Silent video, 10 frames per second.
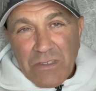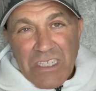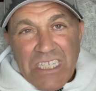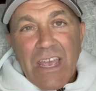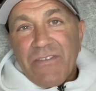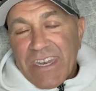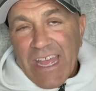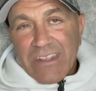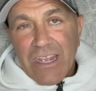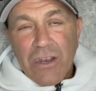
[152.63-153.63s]

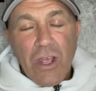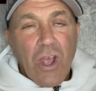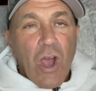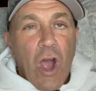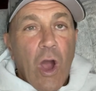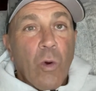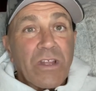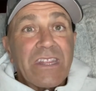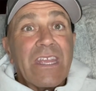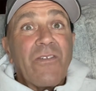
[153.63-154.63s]
7-0 or
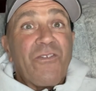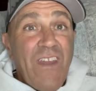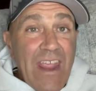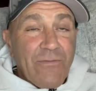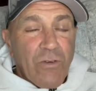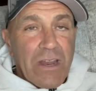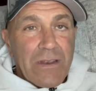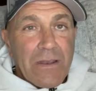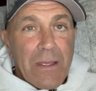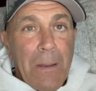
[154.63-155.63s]
with the
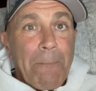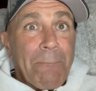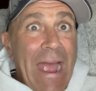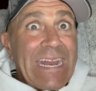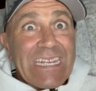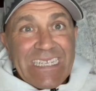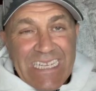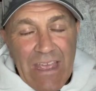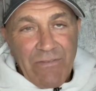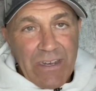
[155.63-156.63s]
favorite
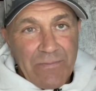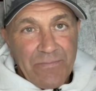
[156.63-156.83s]
-7.